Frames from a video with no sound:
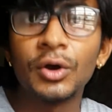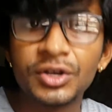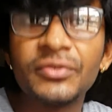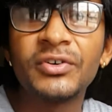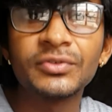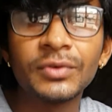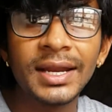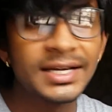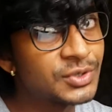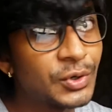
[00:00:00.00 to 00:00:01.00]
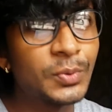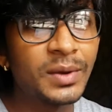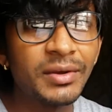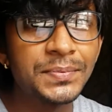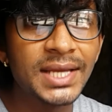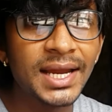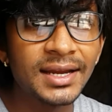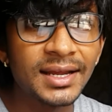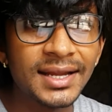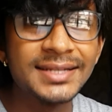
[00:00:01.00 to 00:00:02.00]
So first of all, let's go to my
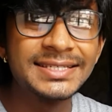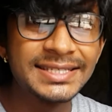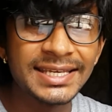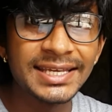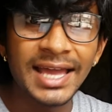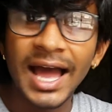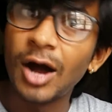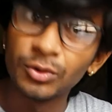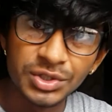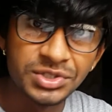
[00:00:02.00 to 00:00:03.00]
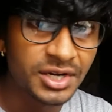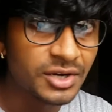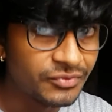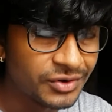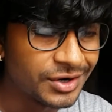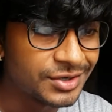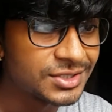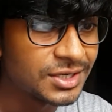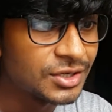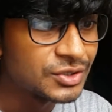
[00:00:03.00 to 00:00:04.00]
website and see how this trick
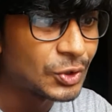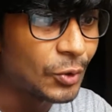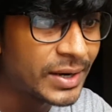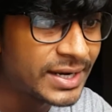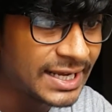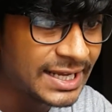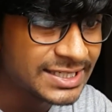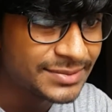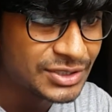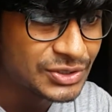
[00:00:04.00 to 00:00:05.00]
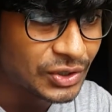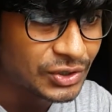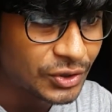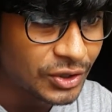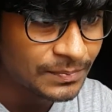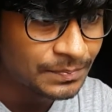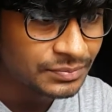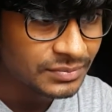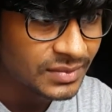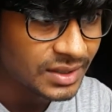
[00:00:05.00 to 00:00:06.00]
works. So open techiesms dot com
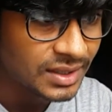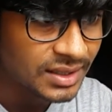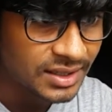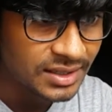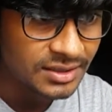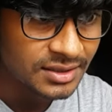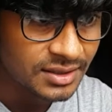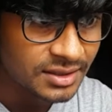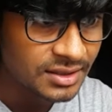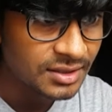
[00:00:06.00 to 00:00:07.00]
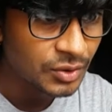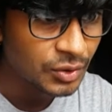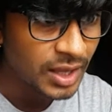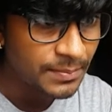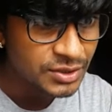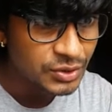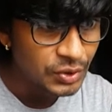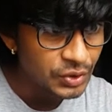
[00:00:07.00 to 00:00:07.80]
and uh, go to the episode